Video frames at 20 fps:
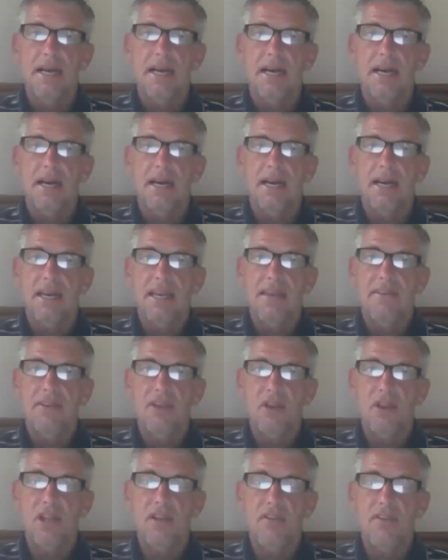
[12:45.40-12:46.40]
if
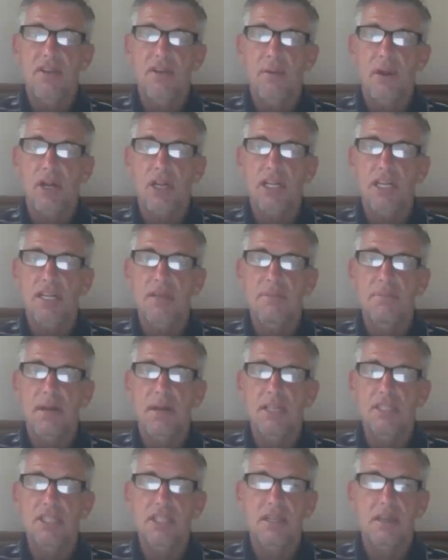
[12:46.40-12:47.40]
you're given a marketing
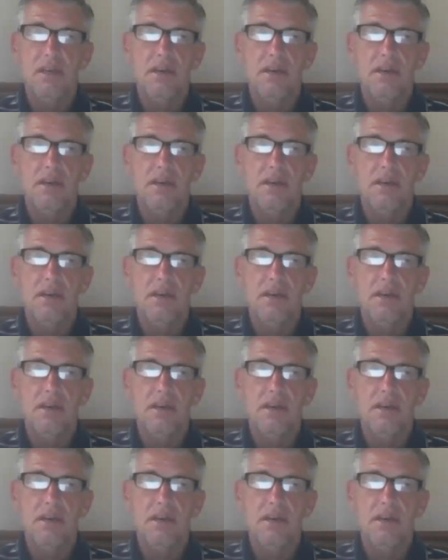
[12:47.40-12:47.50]
budget